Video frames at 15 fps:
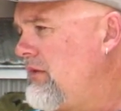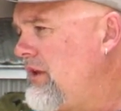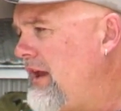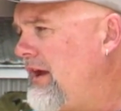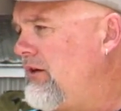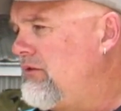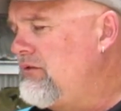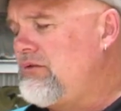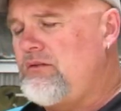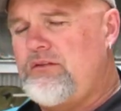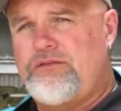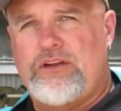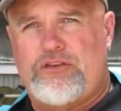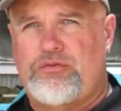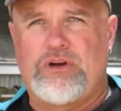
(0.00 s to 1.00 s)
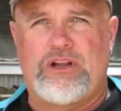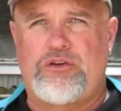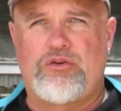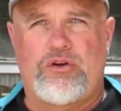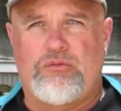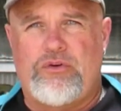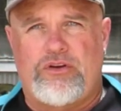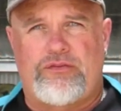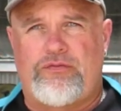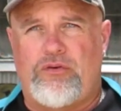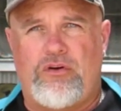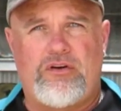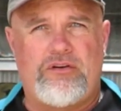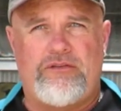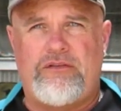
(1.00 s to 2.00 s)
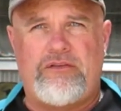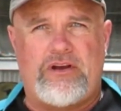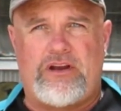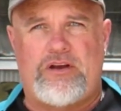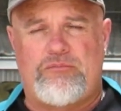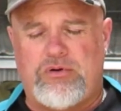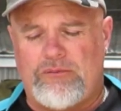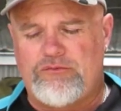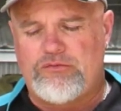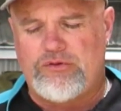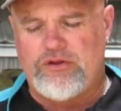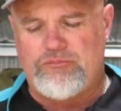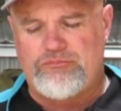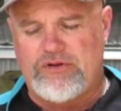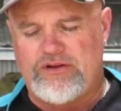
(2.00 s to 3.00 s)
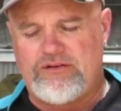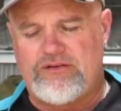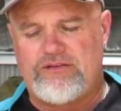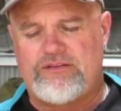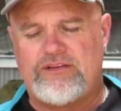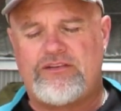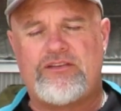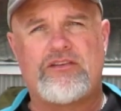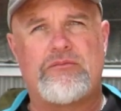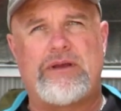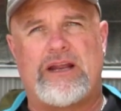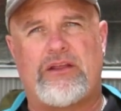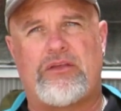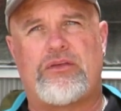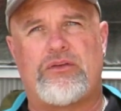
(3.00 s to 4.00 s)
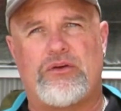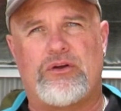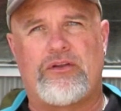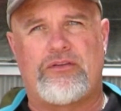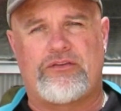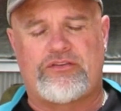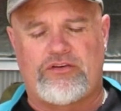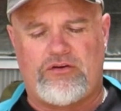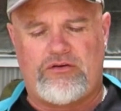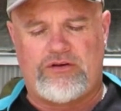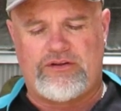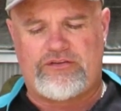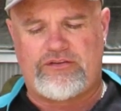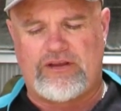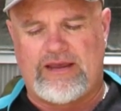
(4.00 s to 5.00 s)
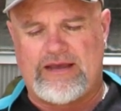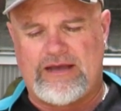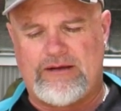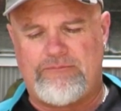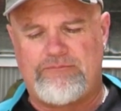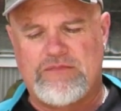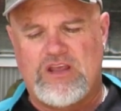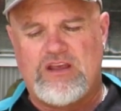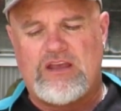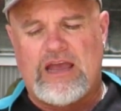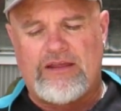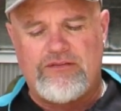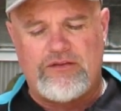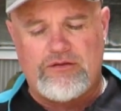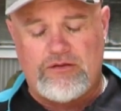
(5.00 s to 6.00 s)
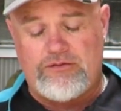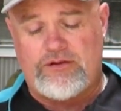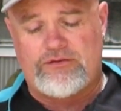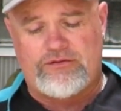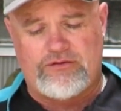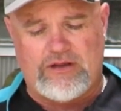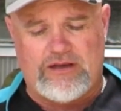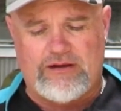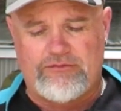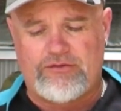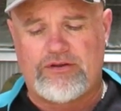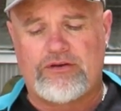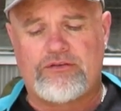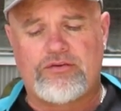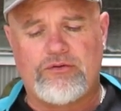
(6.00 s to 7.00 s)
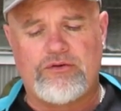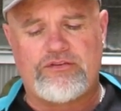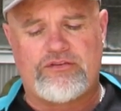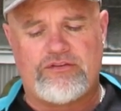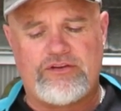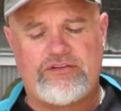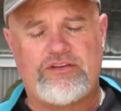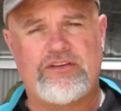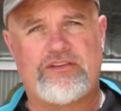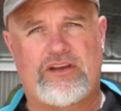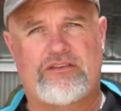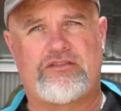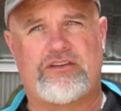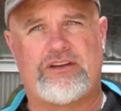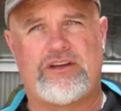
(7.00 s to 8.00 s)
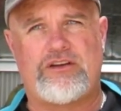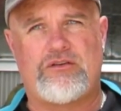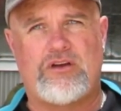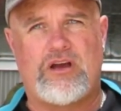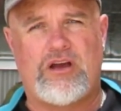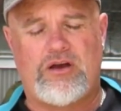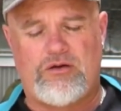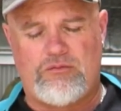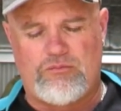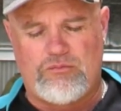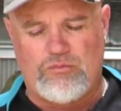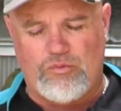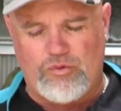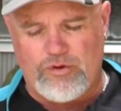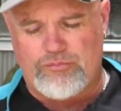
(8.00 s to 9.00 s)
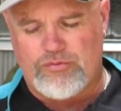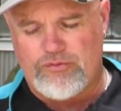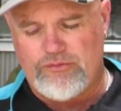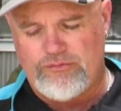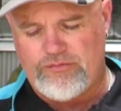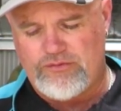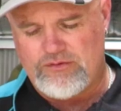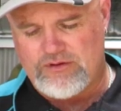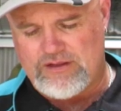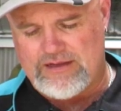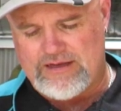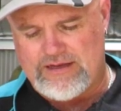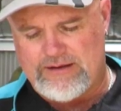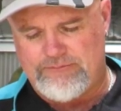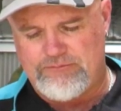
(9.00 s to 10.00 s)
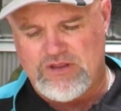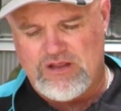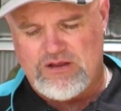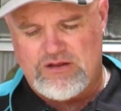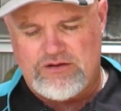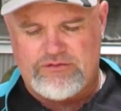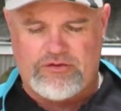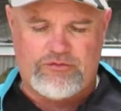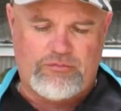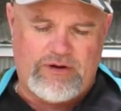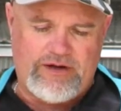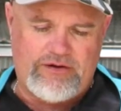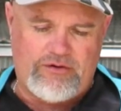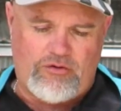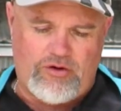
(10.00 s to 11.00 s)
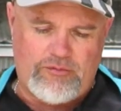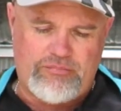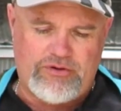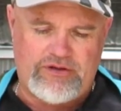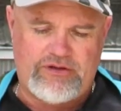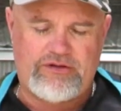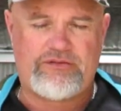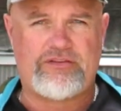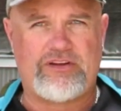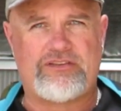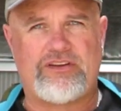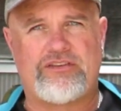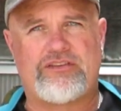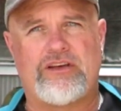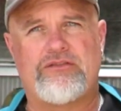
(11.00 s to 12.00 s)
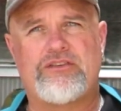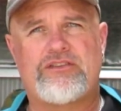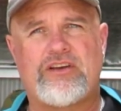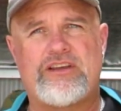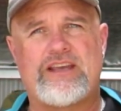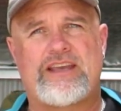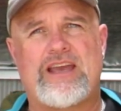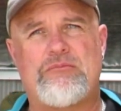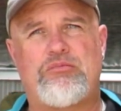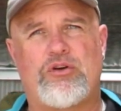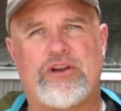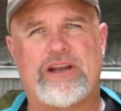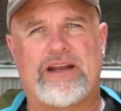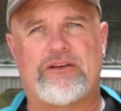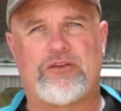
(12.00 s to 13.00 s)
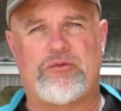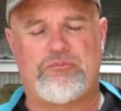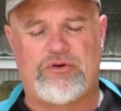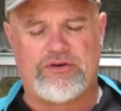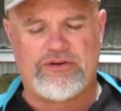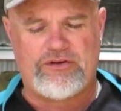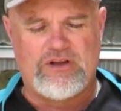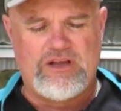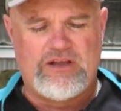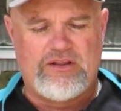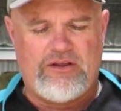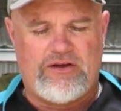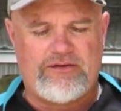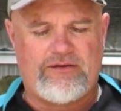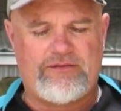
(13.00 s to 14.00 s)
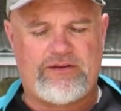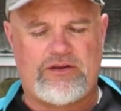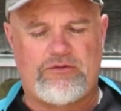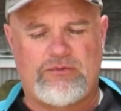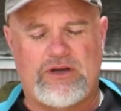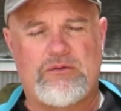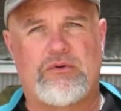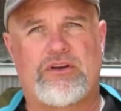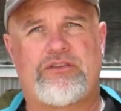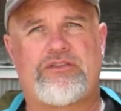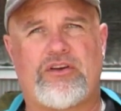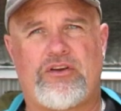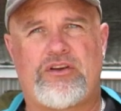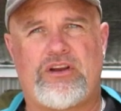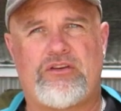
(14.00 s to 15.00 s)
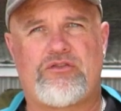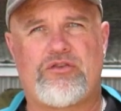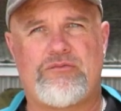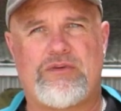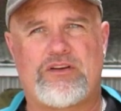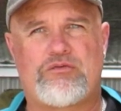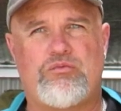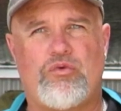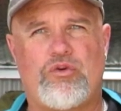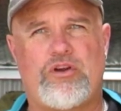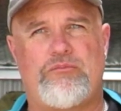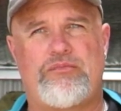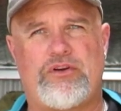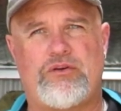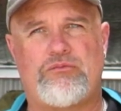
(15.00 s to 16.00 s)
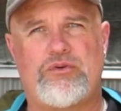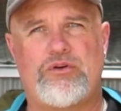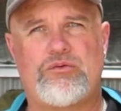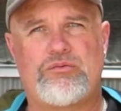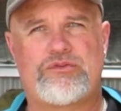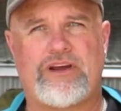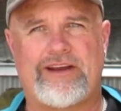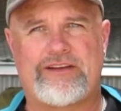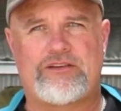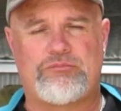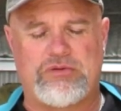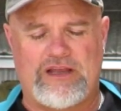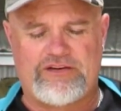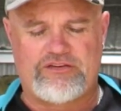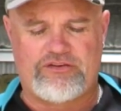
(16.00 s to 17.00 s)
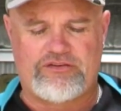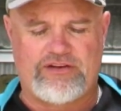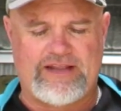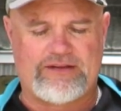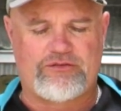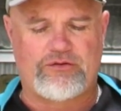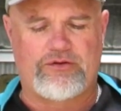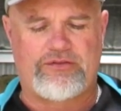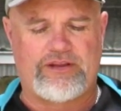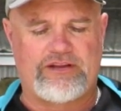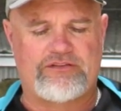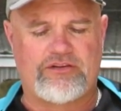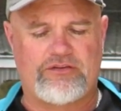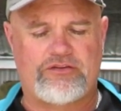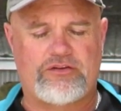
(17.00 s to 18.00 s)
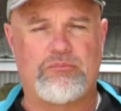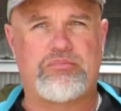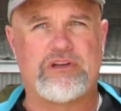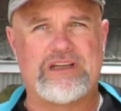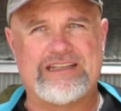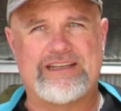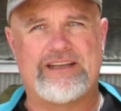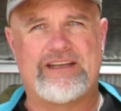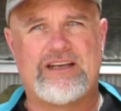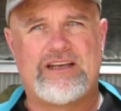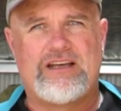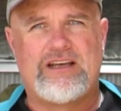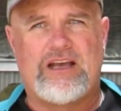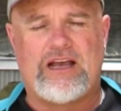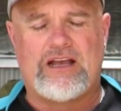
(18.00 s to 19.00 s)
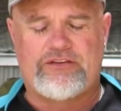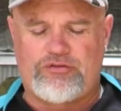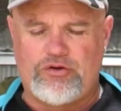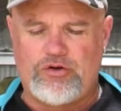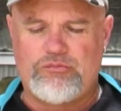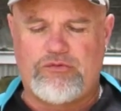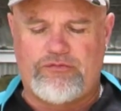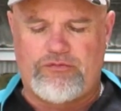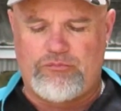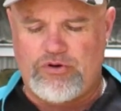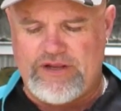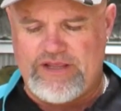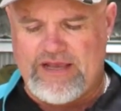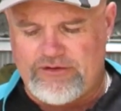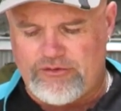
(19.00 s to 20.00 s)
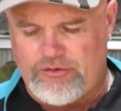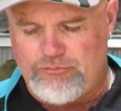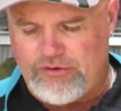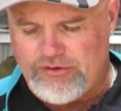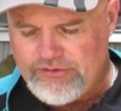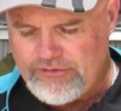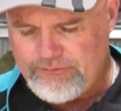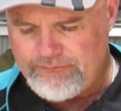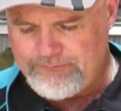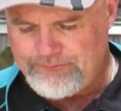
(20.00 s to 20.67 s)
Now, that's really good, it works fine, I've never had any problems with it, but this is about a third of the size. And that's another thing too, is that this is actually waterproof. So it's rated IP67, so you can put it under the bonnet. I don't think you'd really want to soak it in too much water, but it will take splashes and that sort of thing, so it's completely suitable for putting under the bonnet.